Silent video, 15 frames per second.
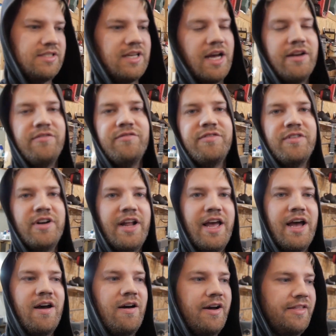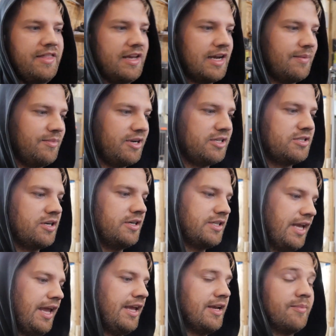done for now. I think I'm going to start
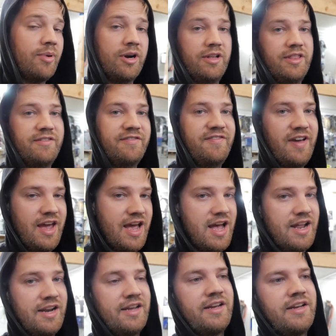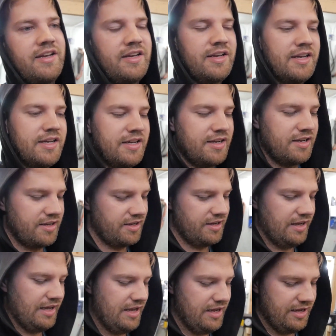taking apart the van
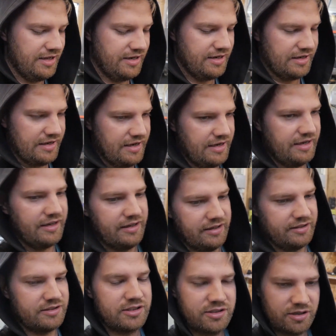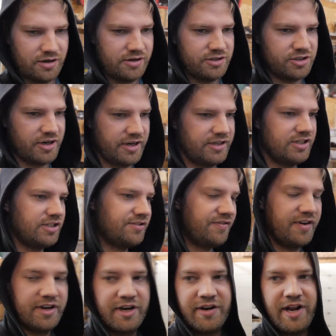and start trying to just
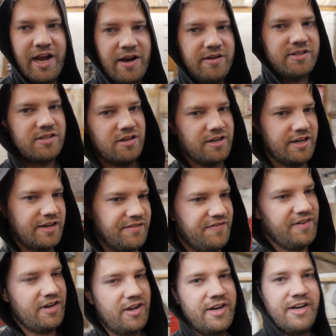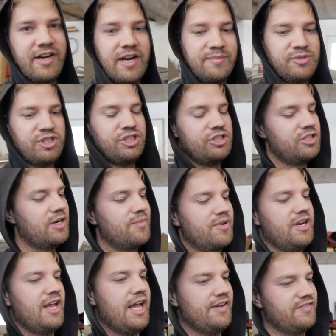figure out how it's all going to fit on here. I'm sure I'm
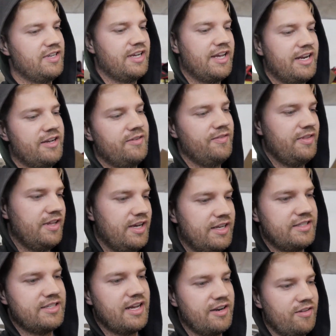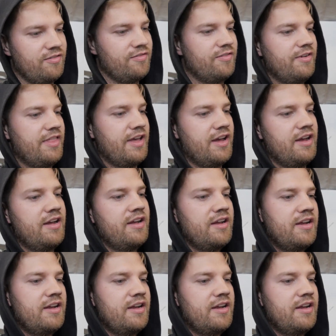going to have to cut out the tunnel for the